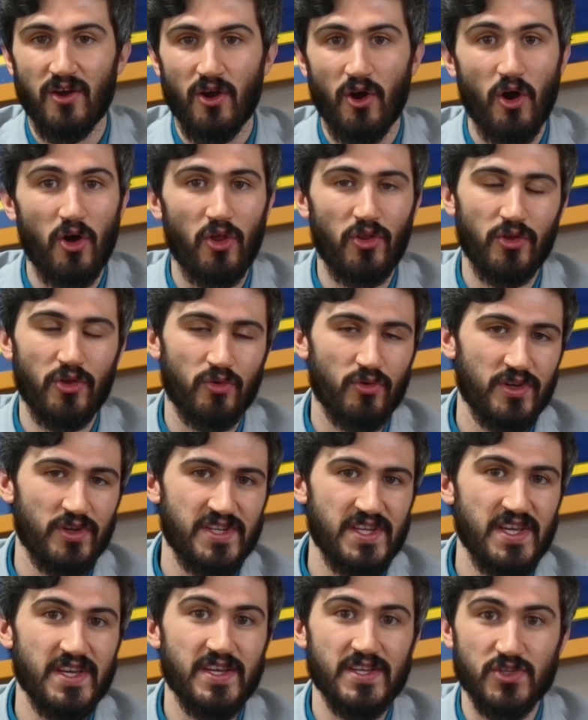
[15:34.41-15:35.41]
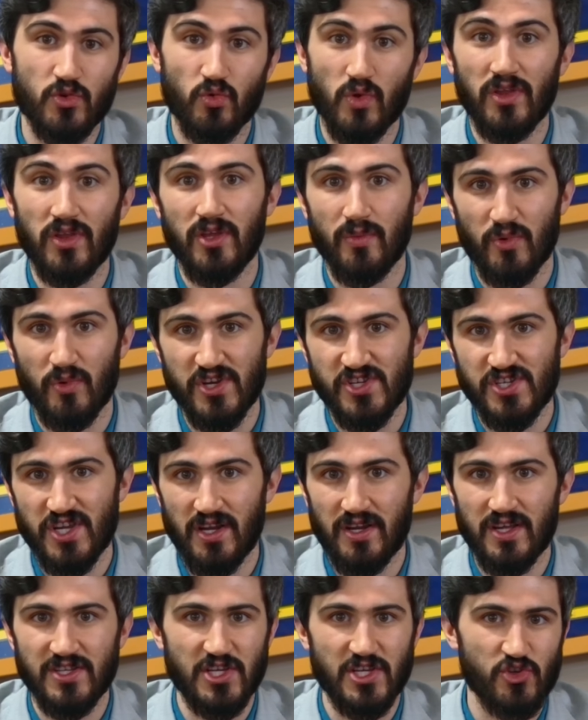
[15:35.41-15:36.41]
All the critique is greatly
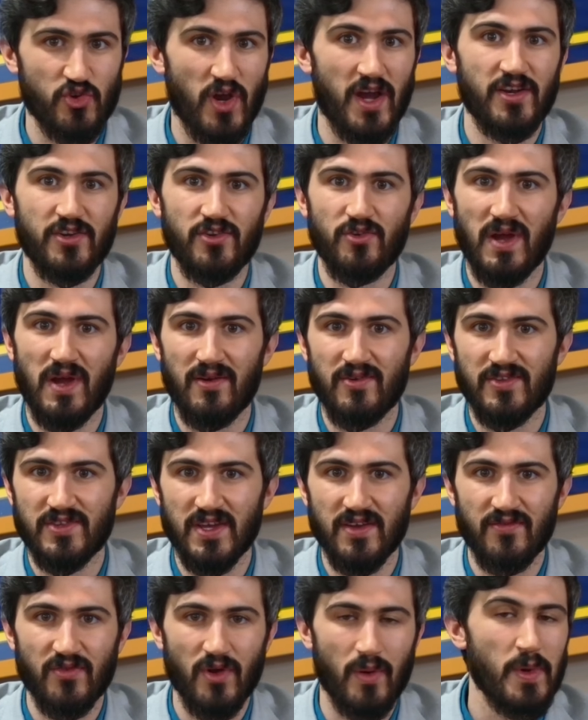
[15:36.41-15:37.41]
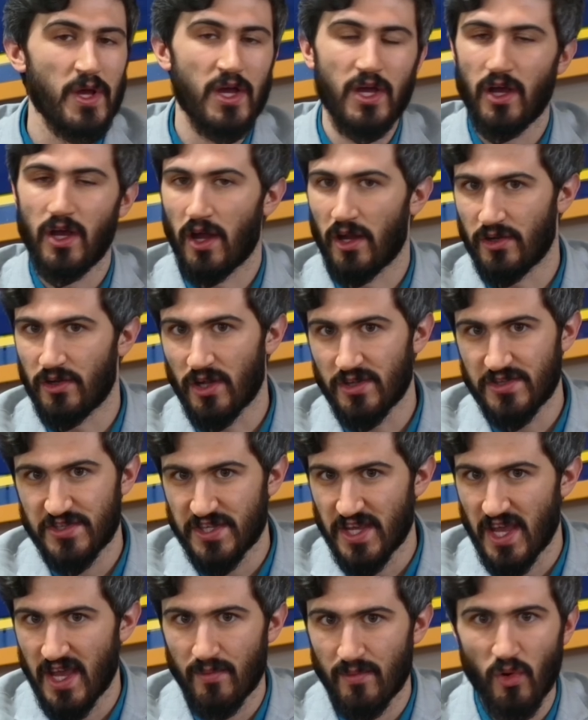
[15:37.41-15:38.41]
appreciated as I try to do everything from
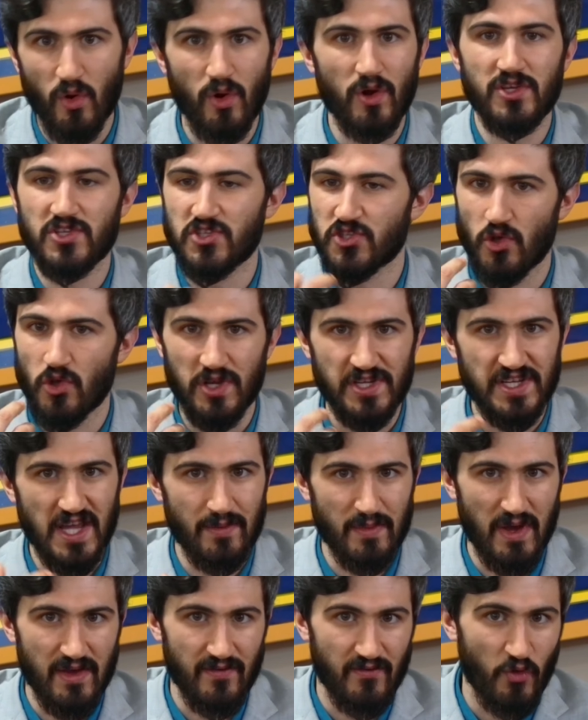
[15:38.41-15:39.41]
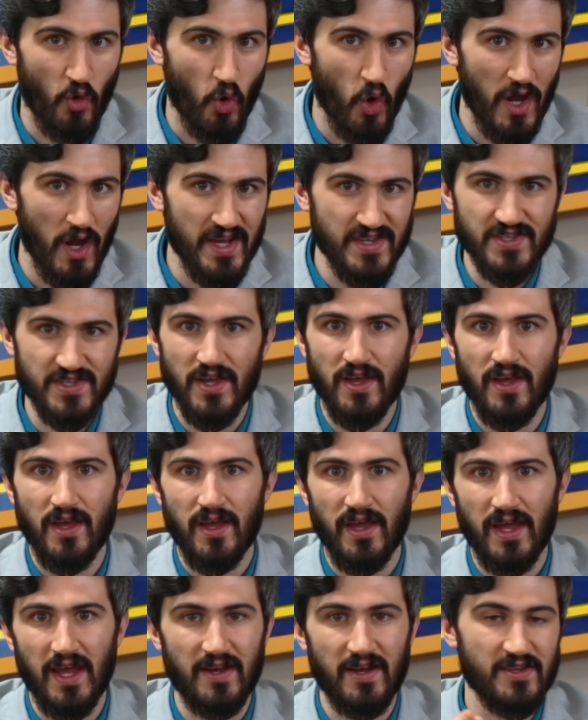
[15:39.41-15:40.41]
enunciate more, slowing down my voice,
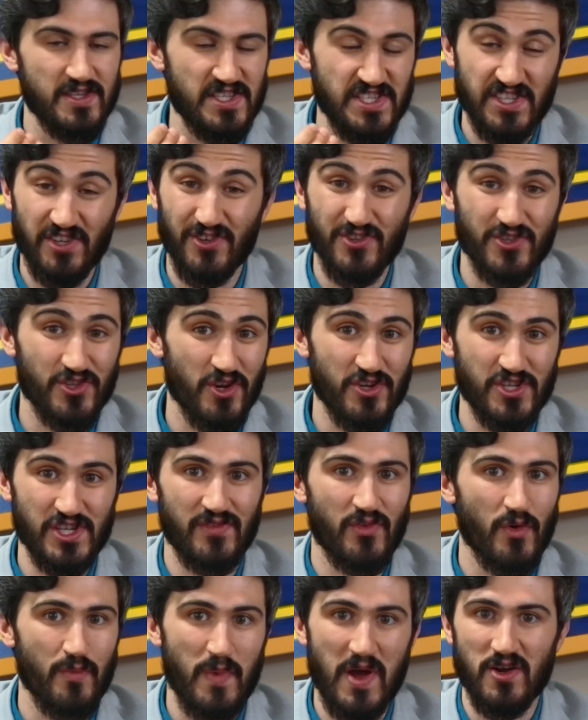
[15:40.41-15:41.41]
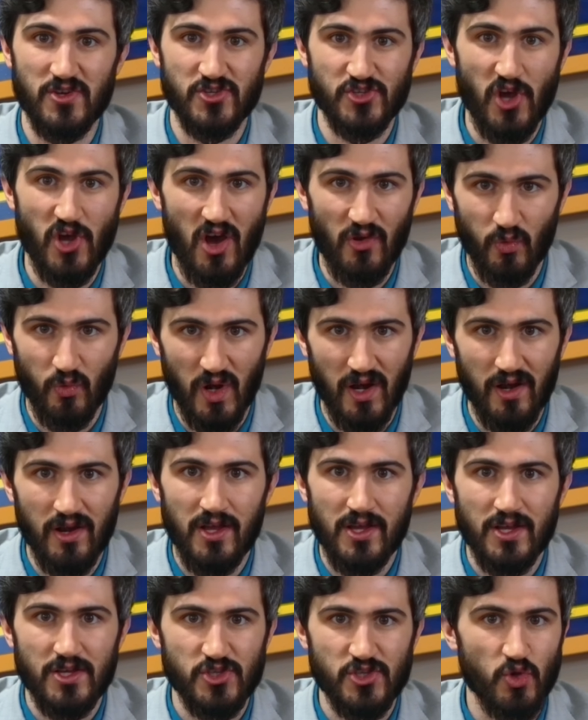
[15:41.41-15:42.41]
and still searching for better software
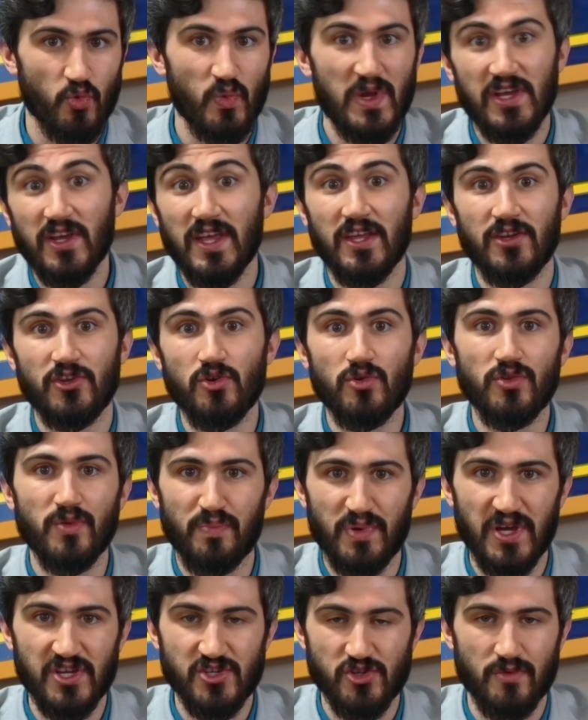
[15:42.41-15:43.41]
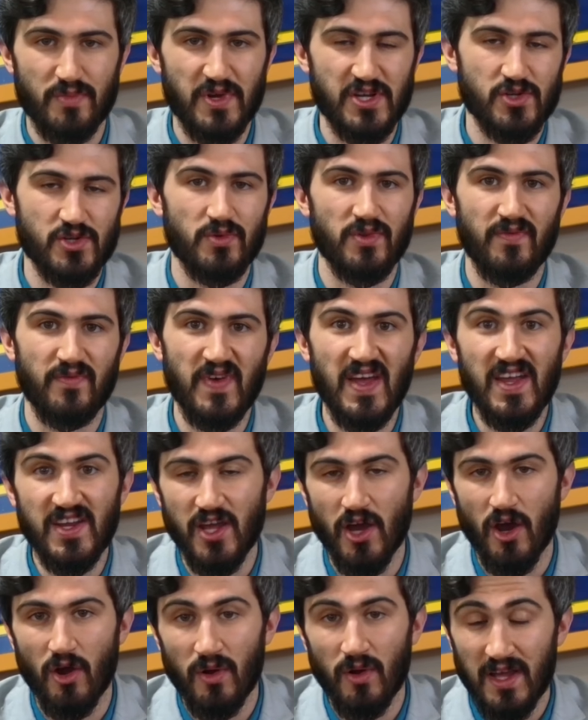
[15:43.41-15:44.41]
so we can do the picture in picture with the
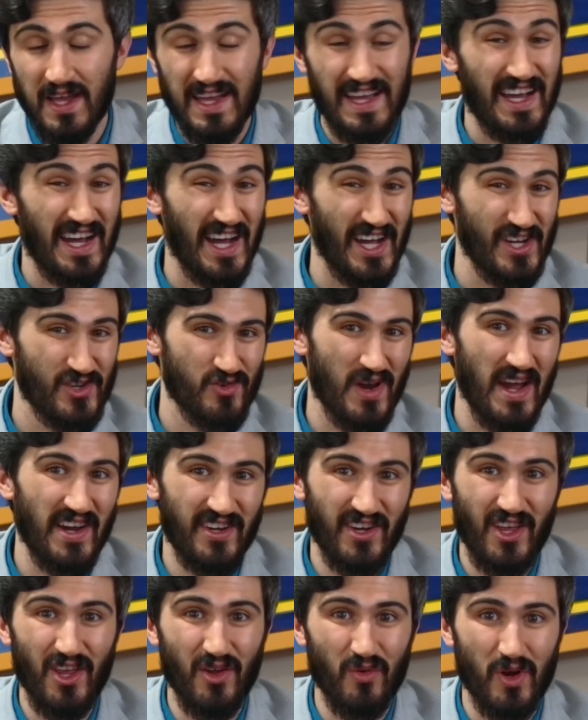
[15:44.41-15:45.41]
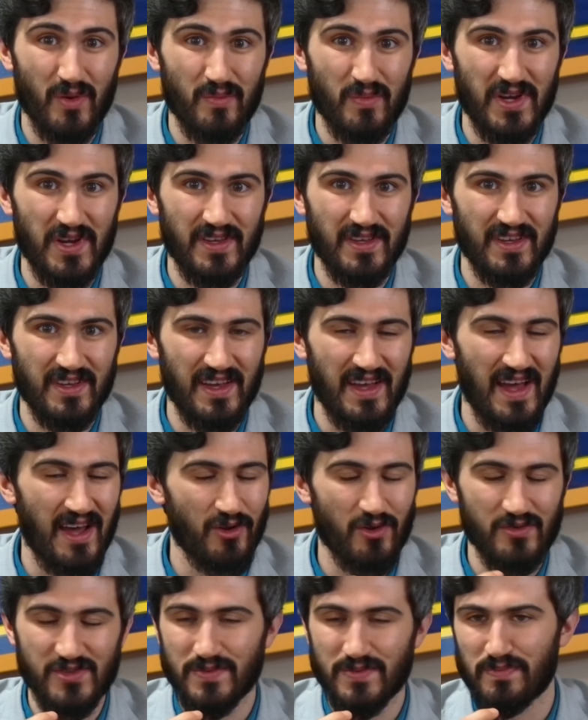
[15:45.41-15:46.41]
video I tried another one, but I don't
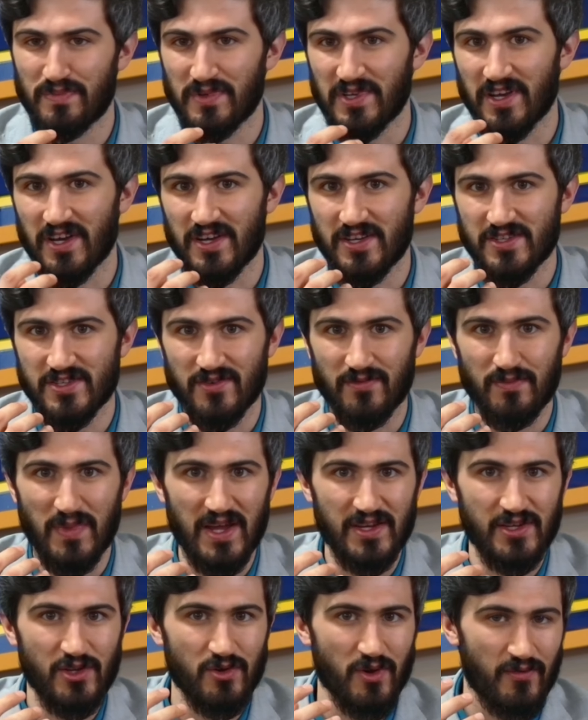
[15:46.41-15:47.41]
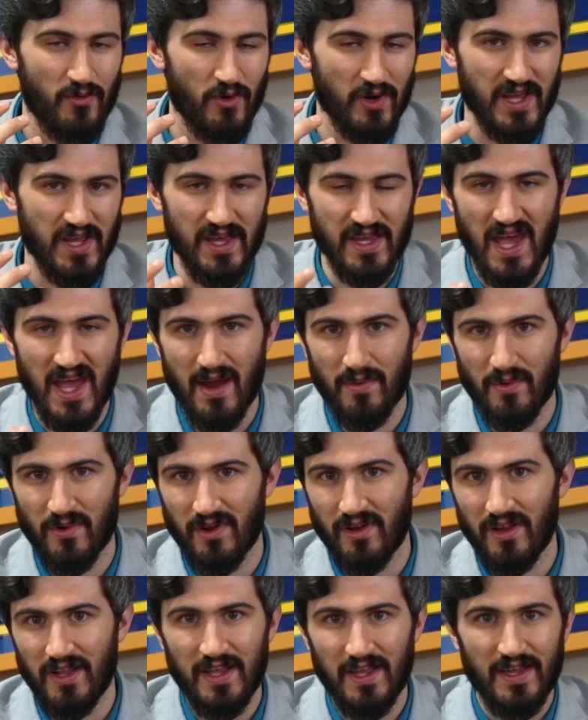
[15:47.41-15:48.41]
know it's because of my newer 4K
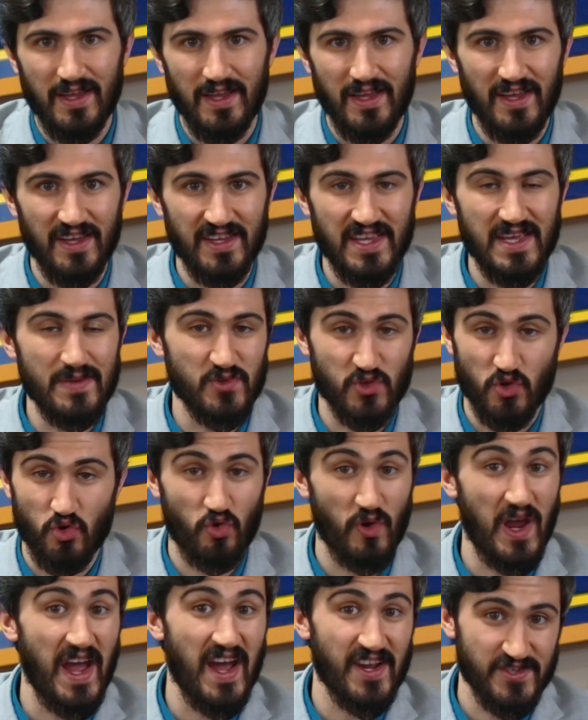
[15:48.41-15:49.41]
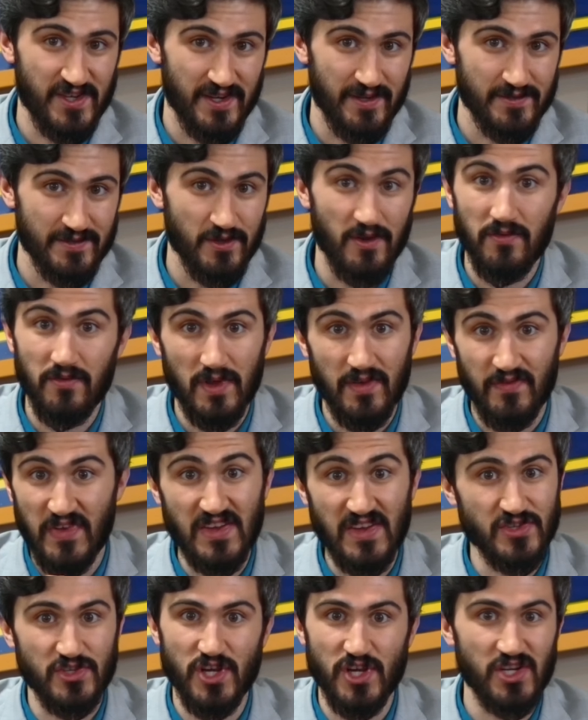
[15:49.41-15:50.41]
camera. It keeps crashing. So if you
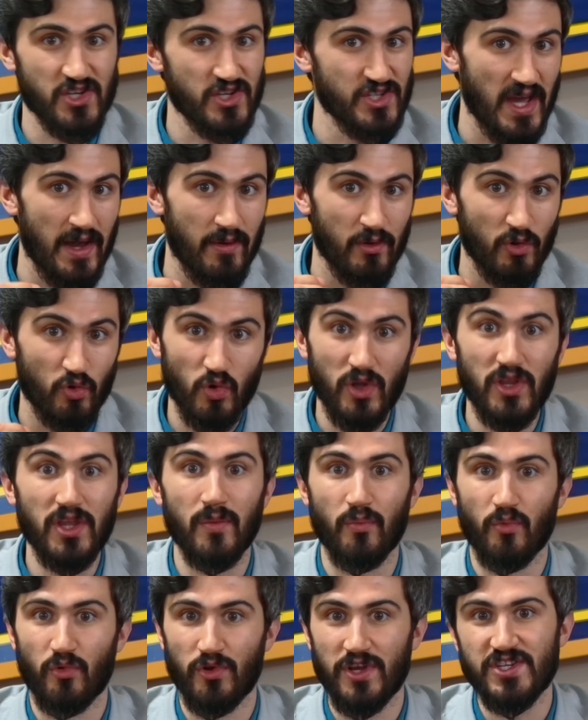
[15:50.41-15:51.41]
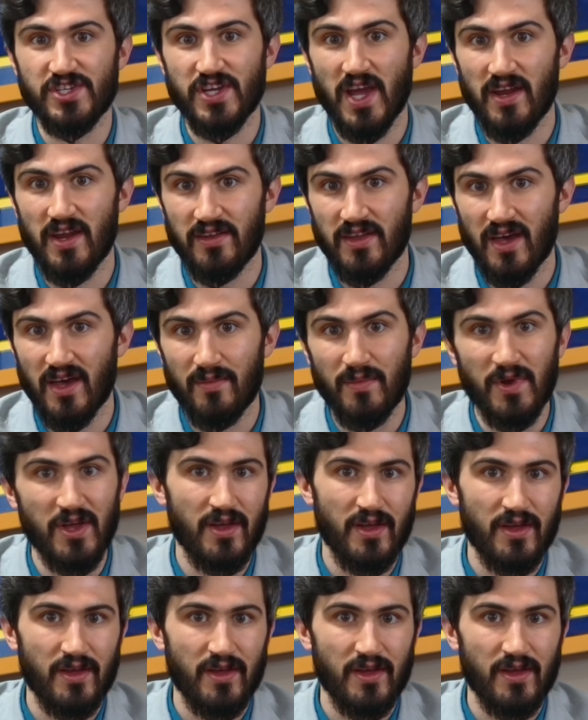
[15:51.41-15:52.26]
have suggestions, I would really appreciate them.